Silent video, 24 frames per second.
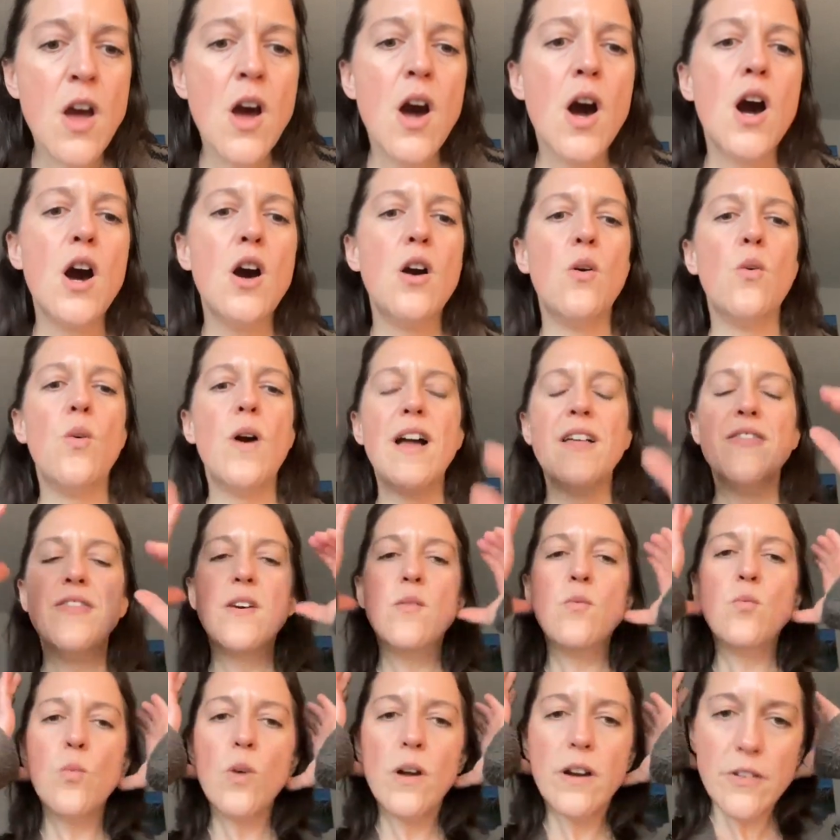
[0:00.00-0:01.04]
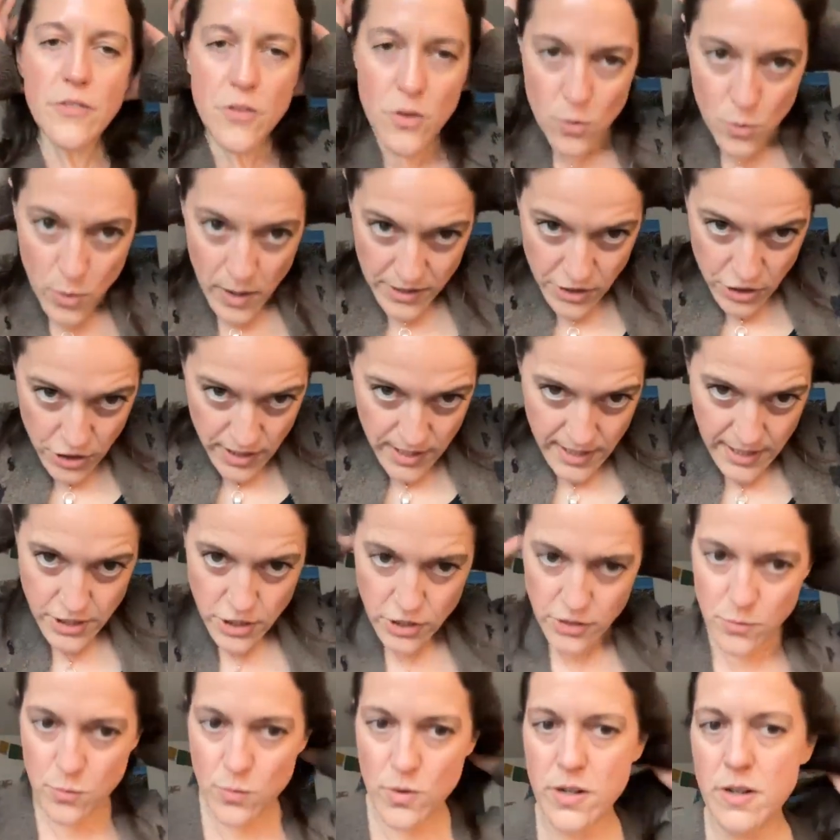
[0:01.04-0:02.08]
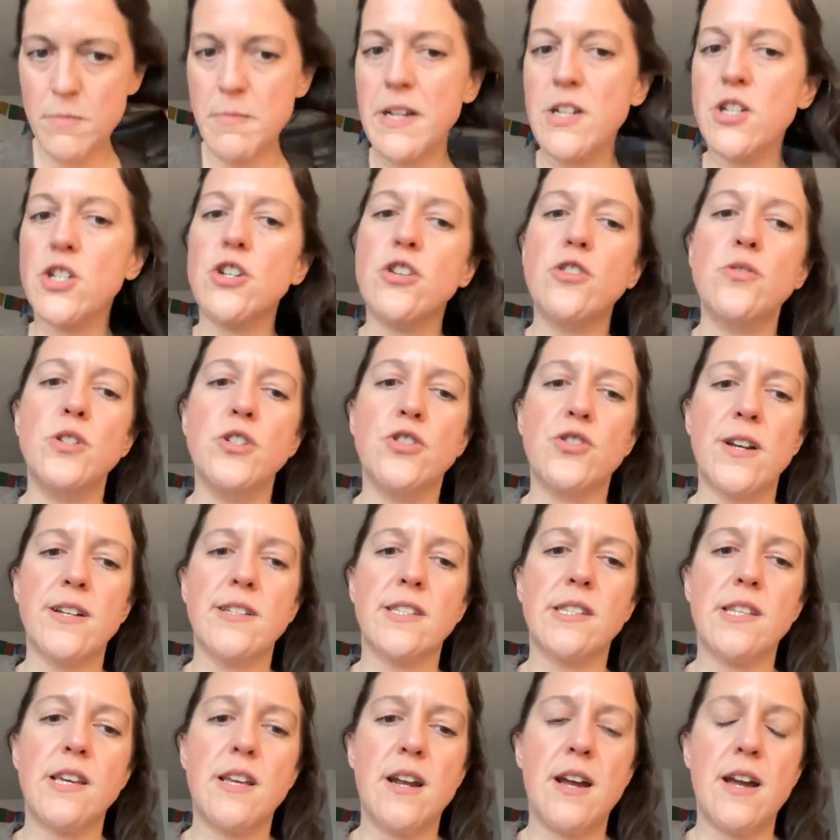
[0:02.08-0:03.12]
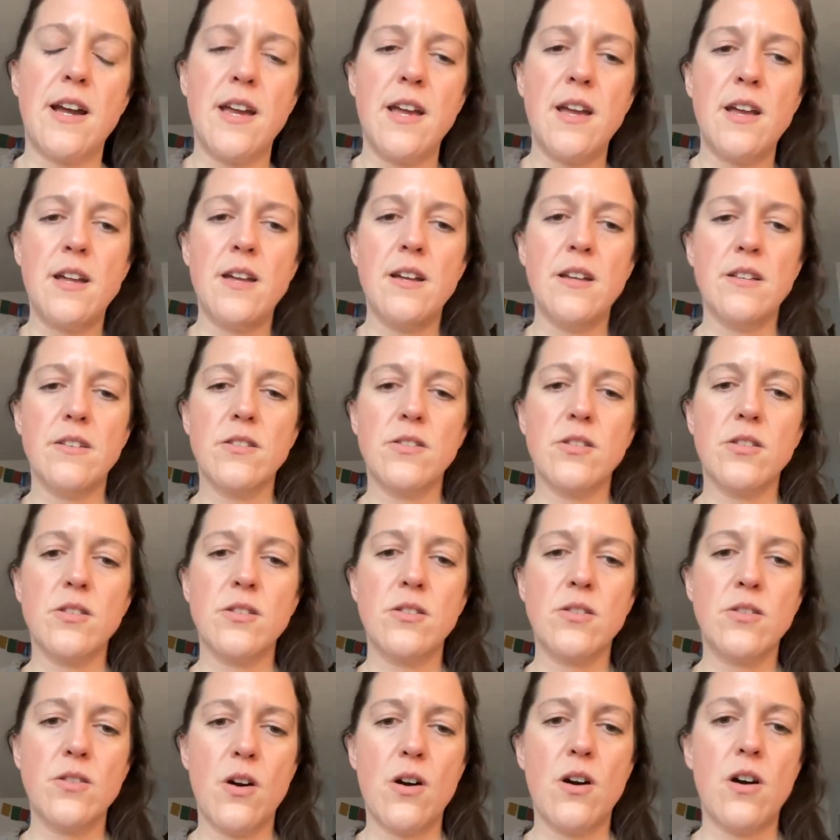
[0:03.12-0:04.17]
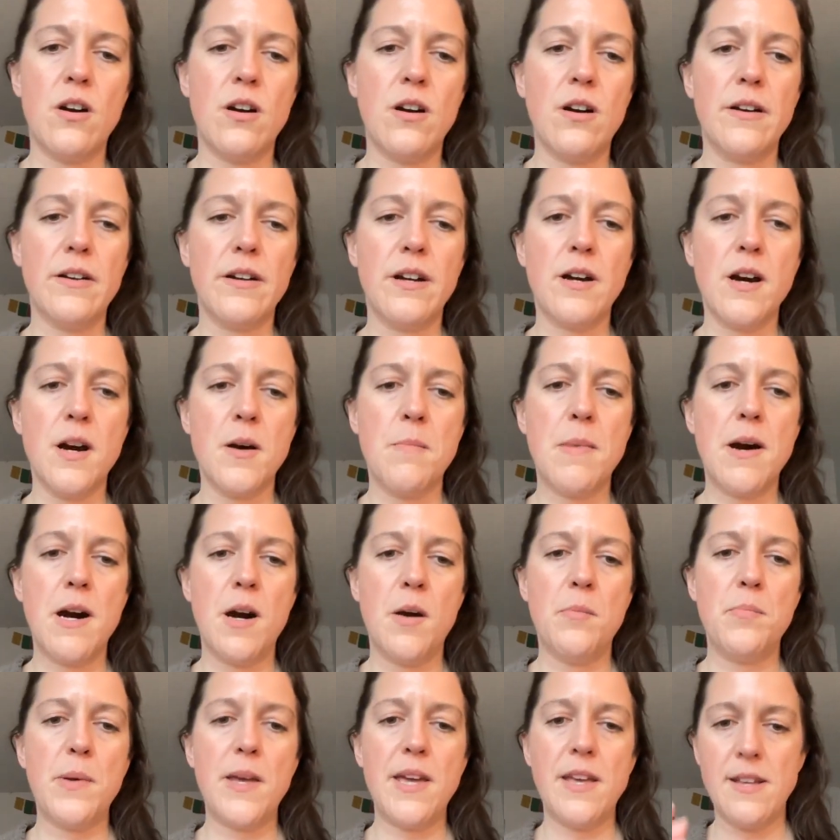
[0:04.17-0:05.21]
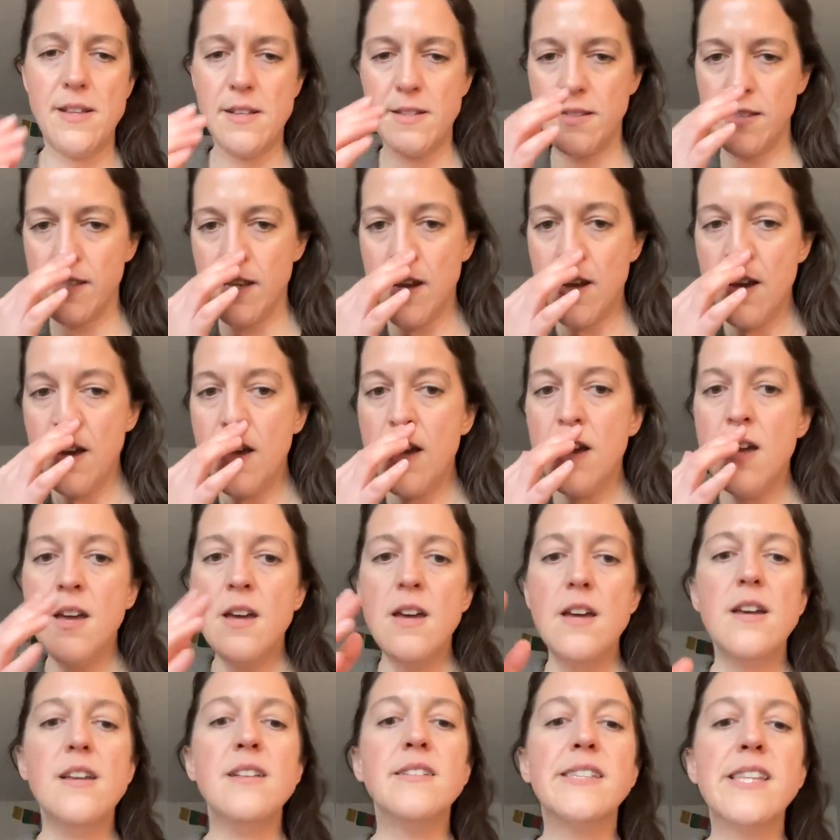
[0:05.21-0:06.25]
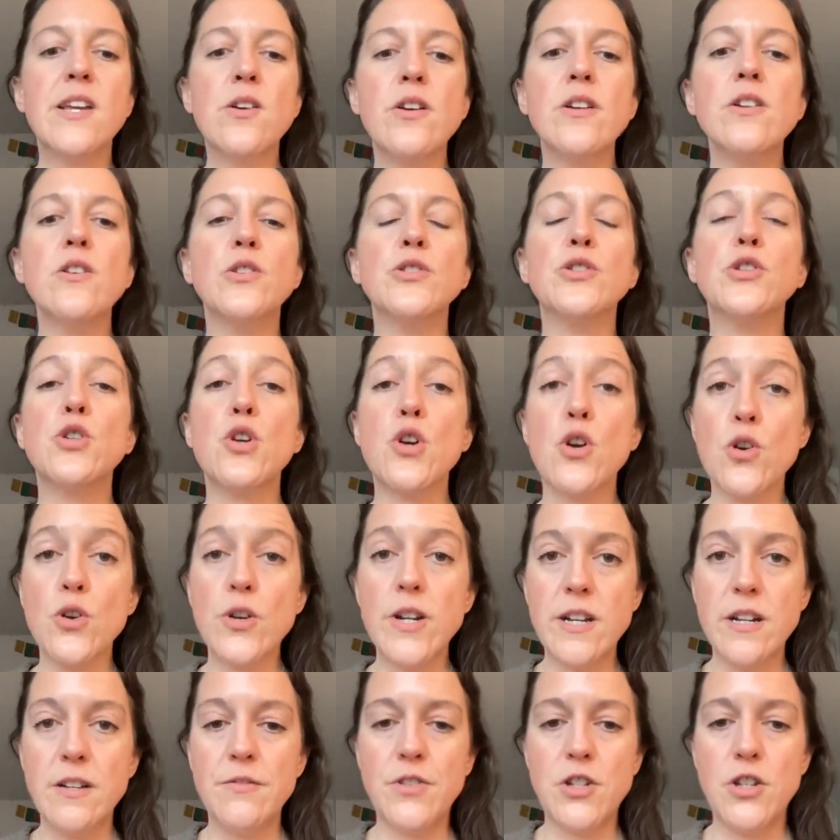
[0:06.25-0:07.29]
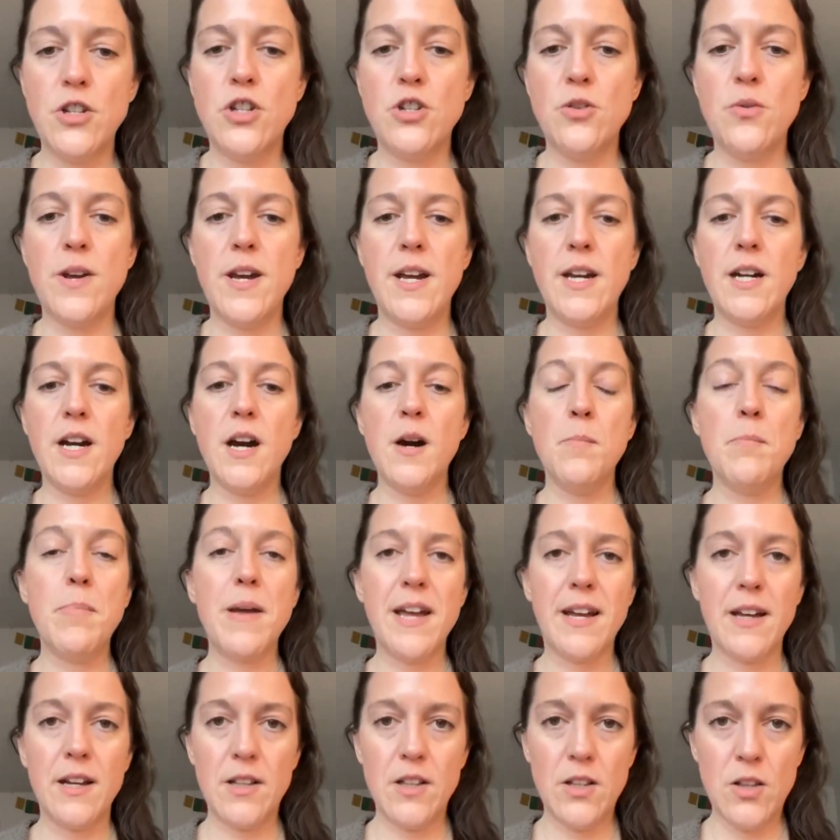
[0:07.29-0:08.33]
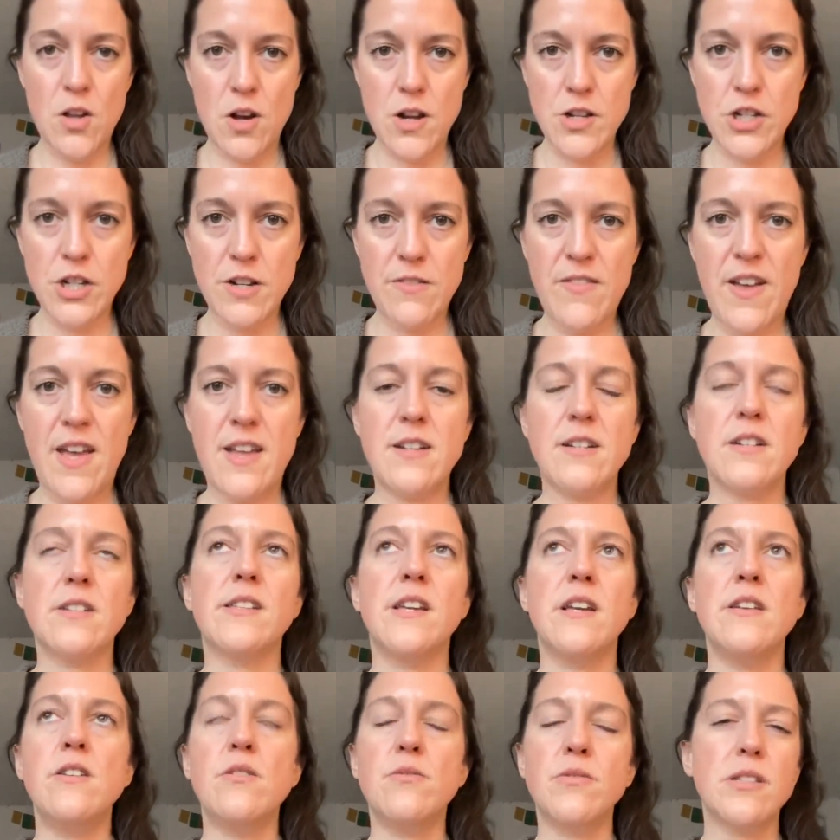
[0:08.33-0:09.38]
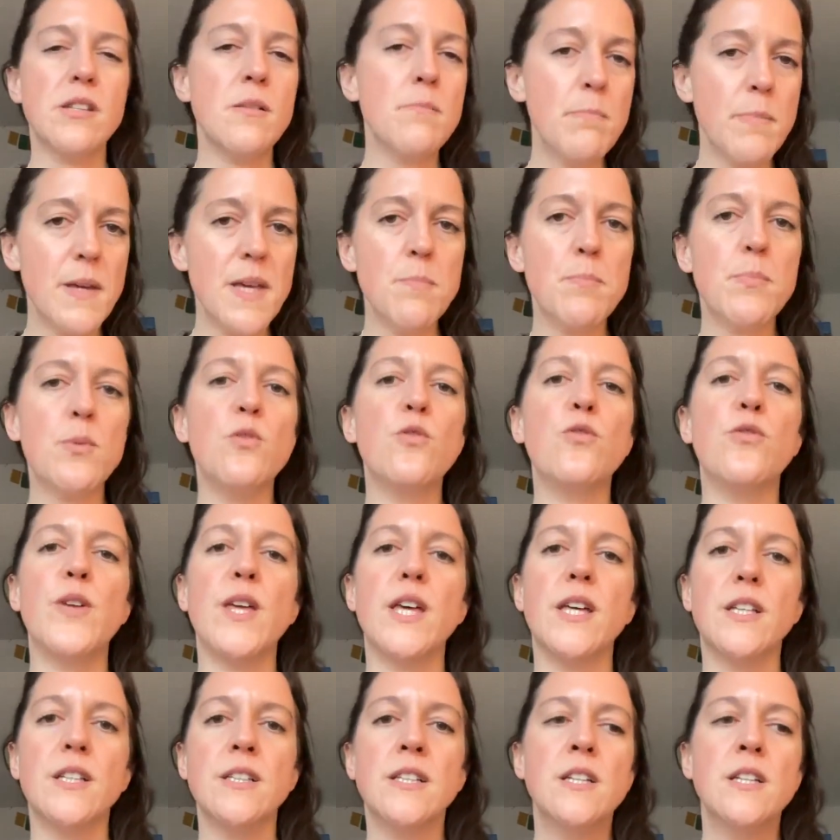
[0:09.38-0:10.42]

oh, and then one other question I just want to make sure to address that I saw come up is there an alternative to doing a big launch event? Because I know some people feel